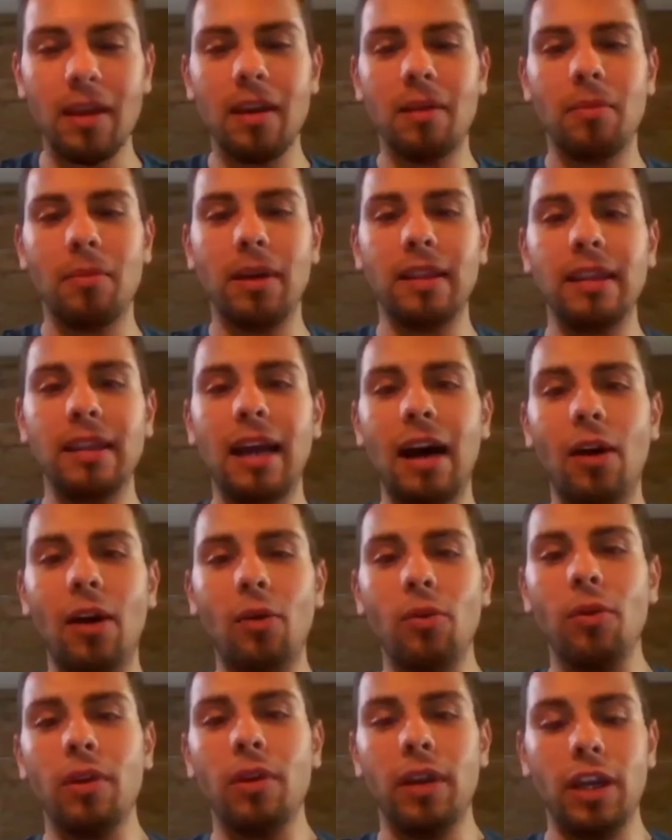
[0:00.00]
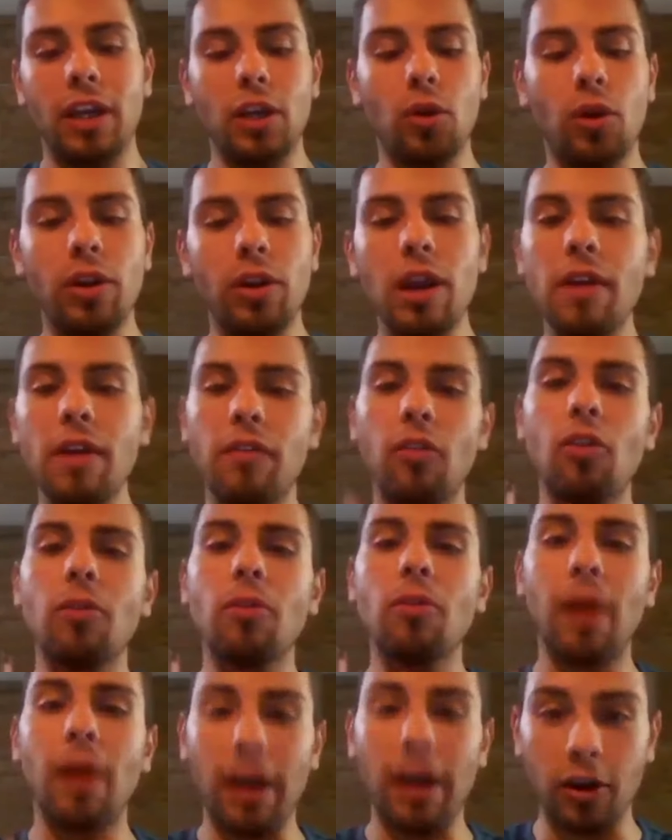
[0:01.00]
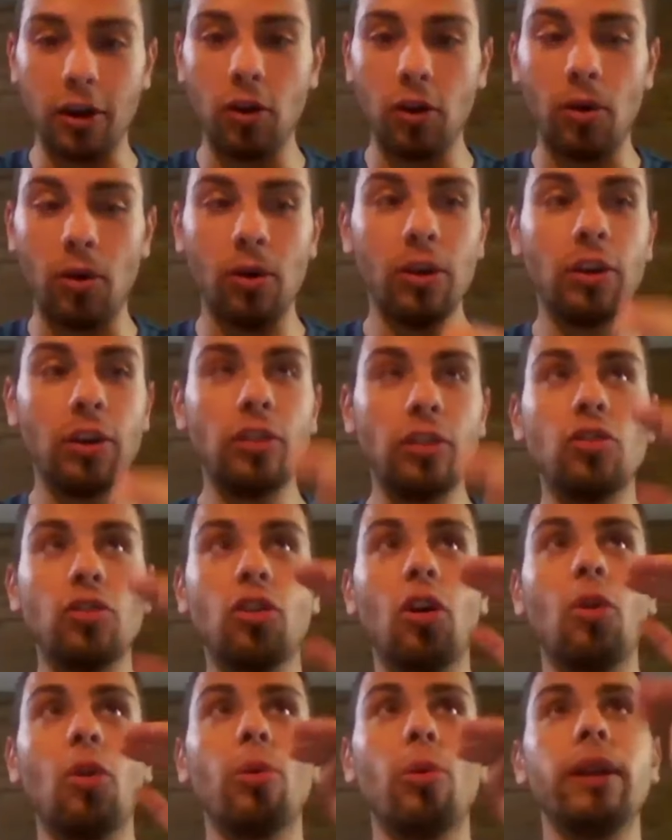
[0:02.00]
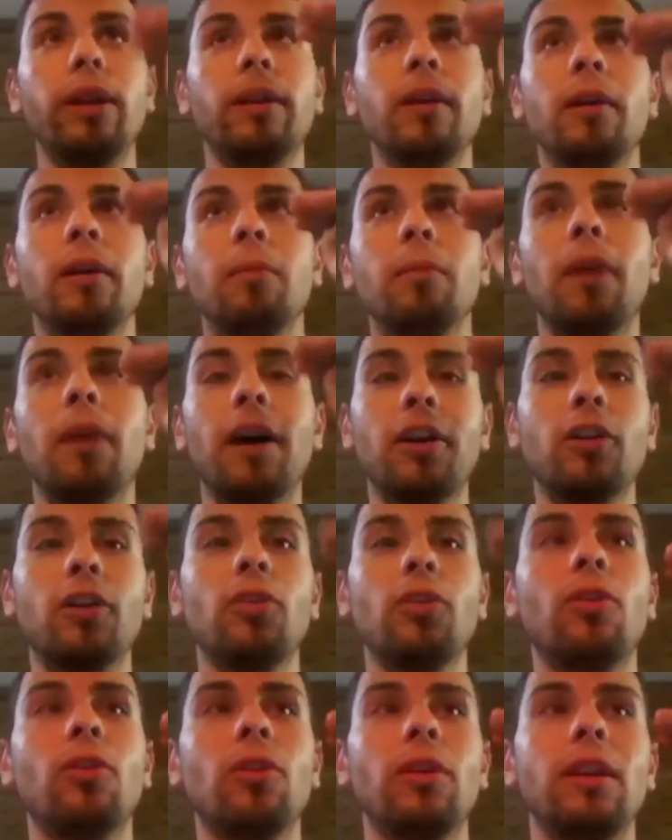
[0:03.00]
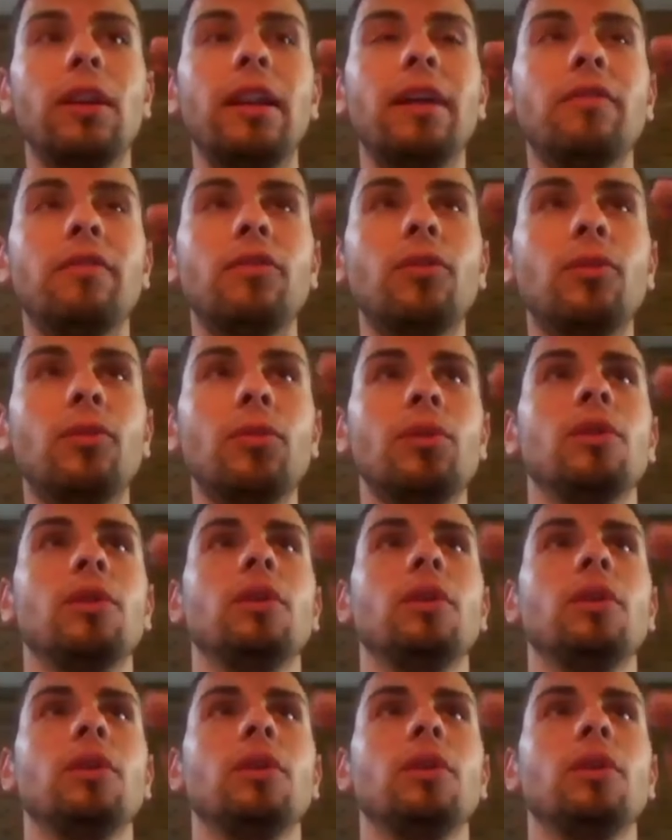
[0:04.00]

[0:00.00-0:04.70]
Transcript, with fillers: but now, in order for Marco to go in Marco level